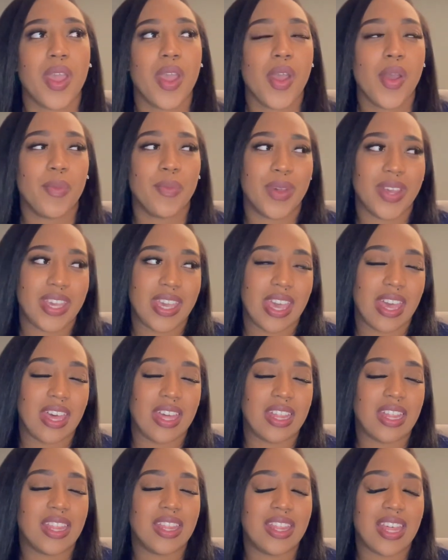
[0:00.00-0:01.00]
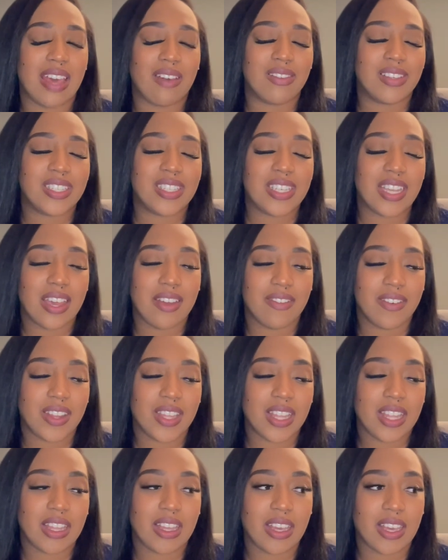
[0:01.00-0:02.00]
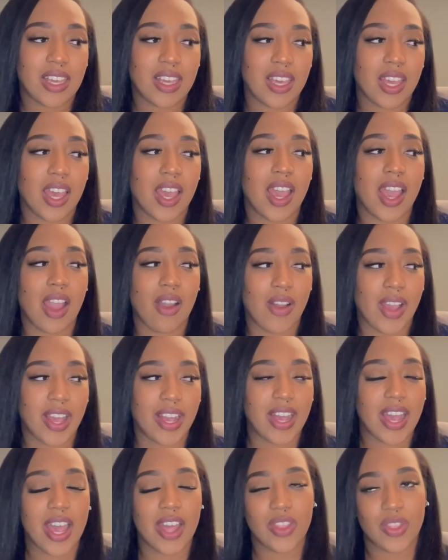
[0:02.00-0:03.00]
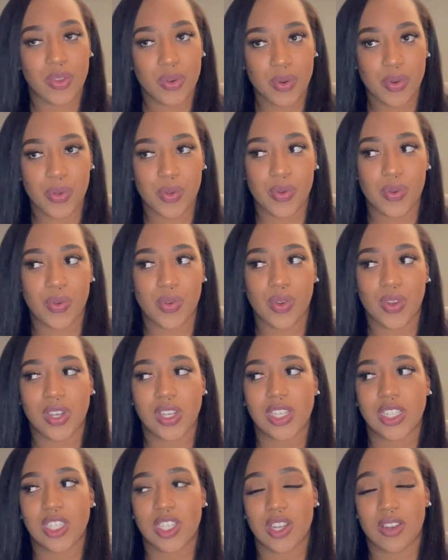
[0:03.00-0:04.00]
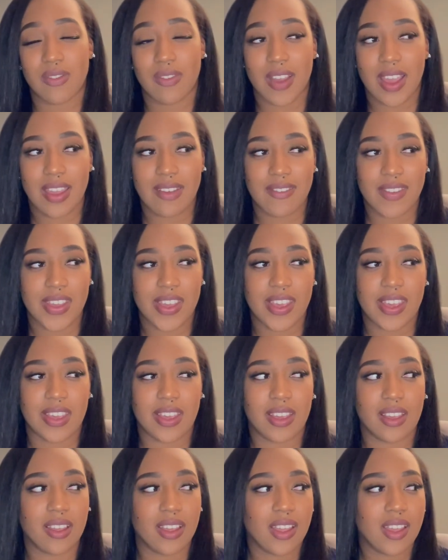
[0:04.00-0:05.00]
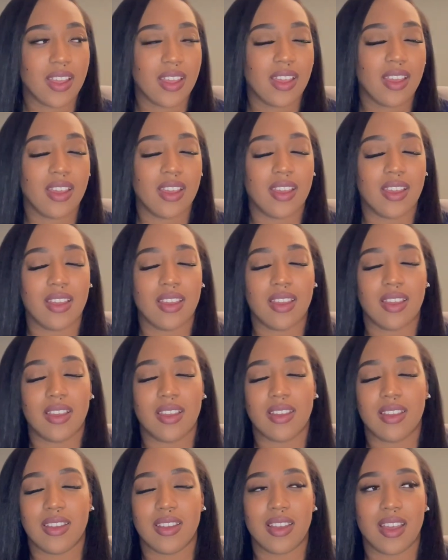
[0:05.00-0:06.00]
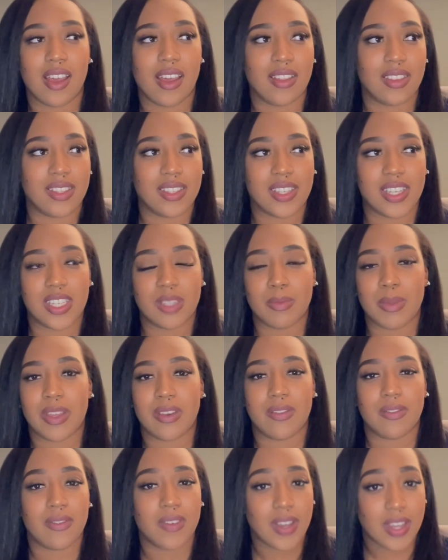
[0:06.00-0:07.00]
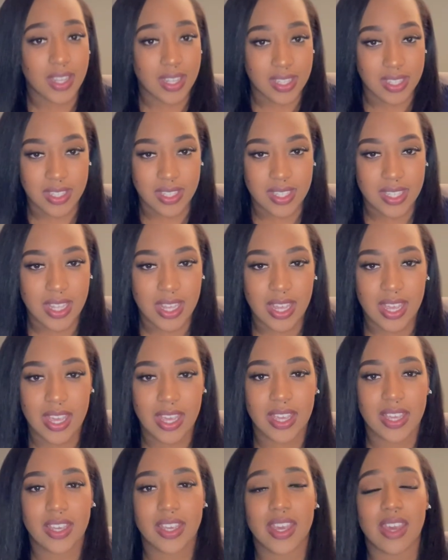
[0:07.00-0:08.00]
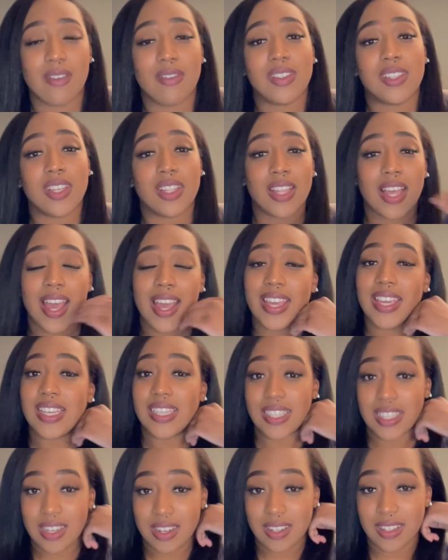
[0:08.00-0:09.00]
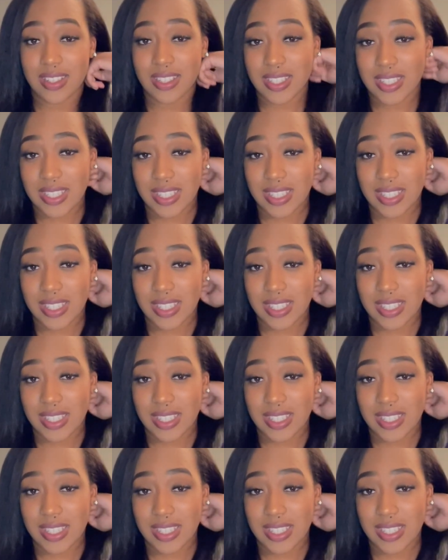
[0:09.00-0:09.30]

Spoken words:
But yeah, that was definitely how I got through surviving health assessment and funds. Like, it was a lot easier this